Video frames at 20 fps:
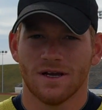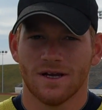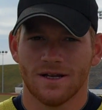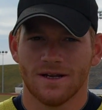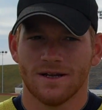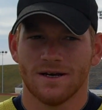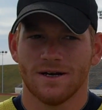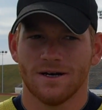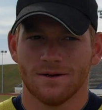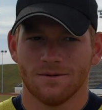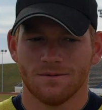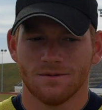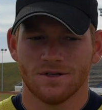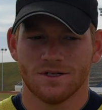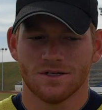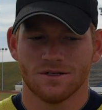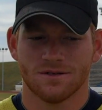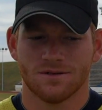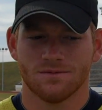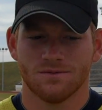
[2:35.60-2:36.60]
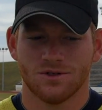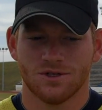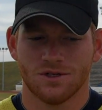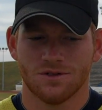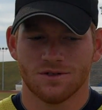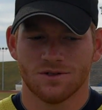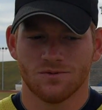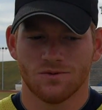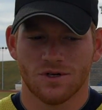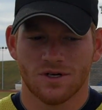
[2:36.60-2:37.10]
and it just
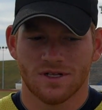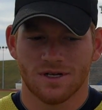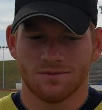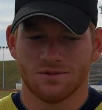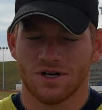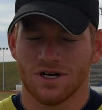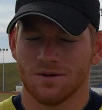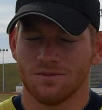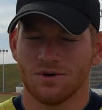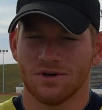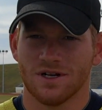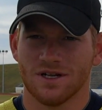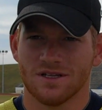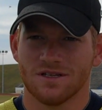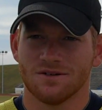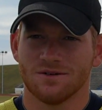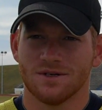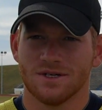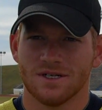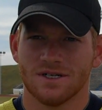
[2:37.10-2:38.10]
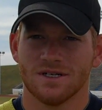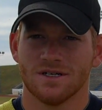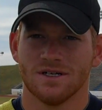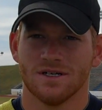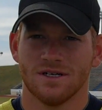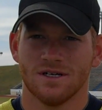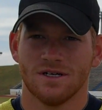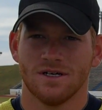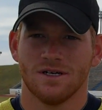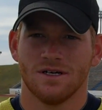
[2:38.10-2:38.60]
shows the work that I'm trying to put into it.
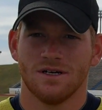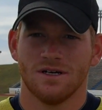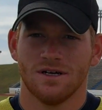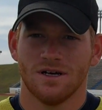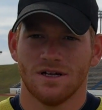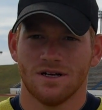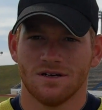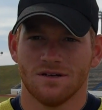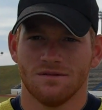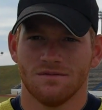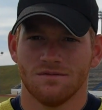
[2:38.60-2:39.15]
Okay.